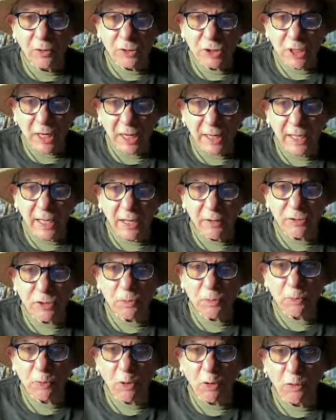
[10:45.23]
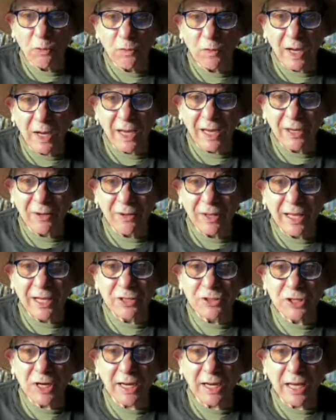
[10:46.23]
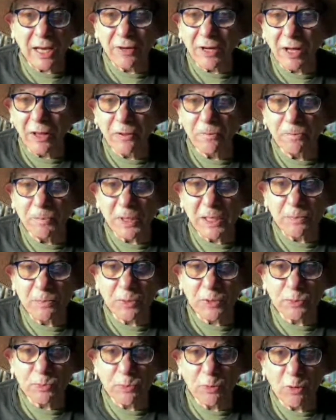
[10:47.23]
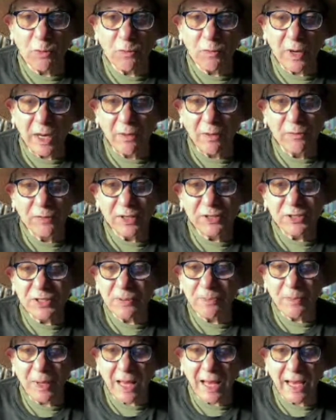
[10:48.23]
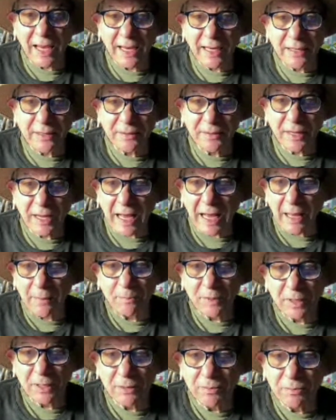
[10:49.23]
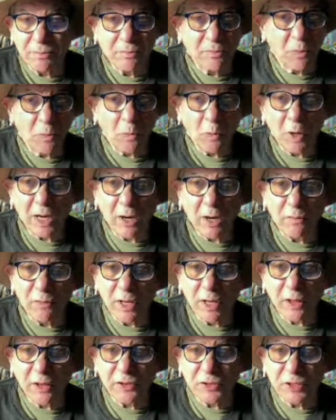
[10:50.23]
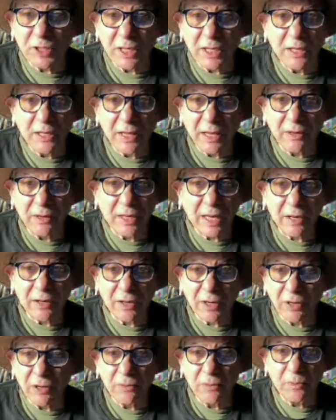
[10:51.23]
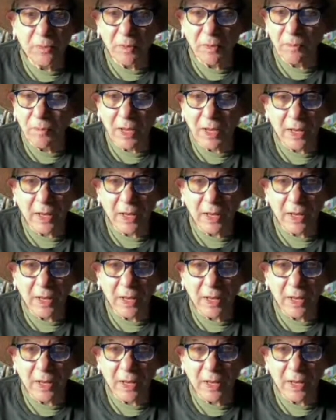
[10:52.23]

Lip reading: check out your profile and check out other people's profile. Visit mine, copy whatever you see that could,